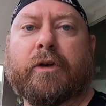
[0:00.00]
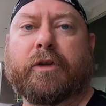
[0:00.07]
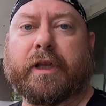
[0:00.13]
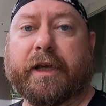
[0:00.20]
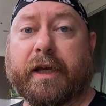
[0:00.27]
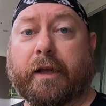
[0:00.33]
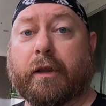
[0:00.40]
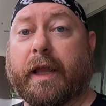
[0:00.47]

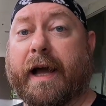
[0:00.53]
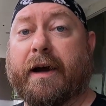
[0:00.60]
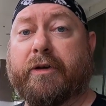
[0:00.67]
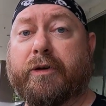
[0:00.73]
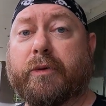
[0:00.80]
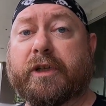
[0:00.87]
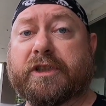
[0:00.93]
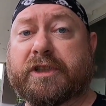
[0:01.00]
that can allow
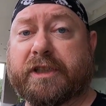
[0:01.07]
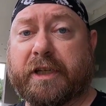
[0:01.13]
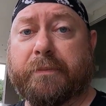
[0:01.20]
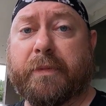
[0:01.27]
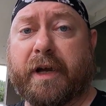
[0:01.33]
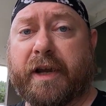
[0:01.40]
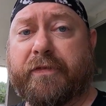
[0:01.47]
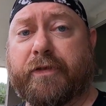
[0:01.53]
you to
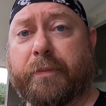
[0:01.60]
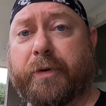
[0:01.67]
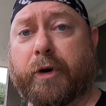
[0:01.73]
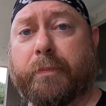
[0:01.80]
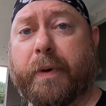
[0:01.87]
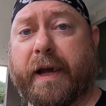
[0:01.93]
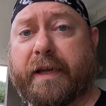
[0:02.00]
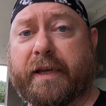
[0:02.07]
send money from
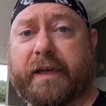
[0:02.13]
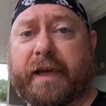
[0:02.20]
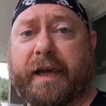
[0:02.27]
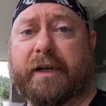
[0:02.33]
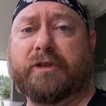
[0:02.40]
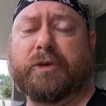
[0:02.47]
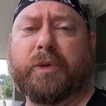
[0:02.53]
your bank account